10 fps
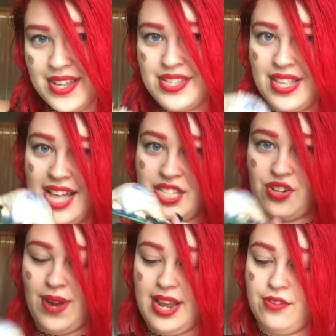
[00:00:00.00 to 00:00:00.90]
So that's
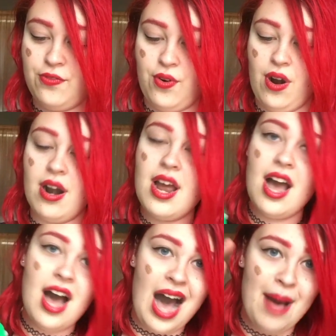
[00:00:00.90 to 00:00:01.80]
great for
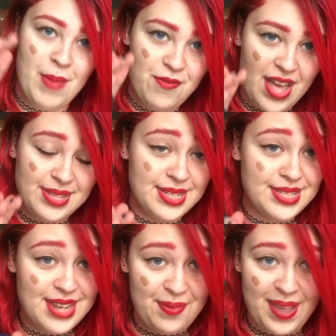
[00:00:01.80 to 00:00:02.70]
events and
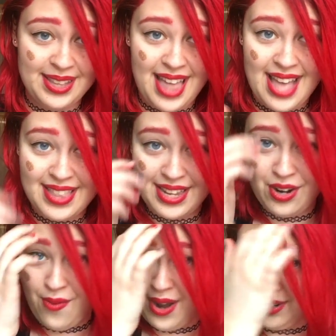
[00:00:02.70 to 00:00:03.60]
stuff like that you
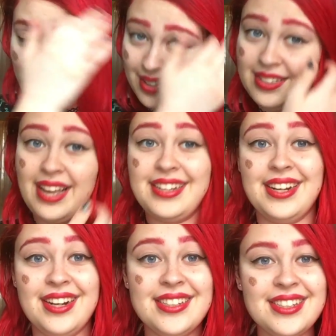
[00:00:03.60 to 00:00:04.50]
don't want to look like
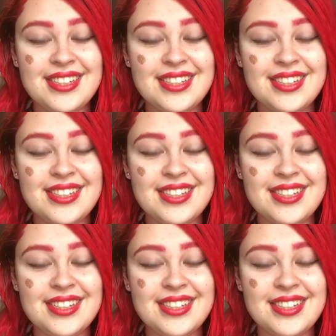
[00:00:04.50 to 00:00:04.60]
you're,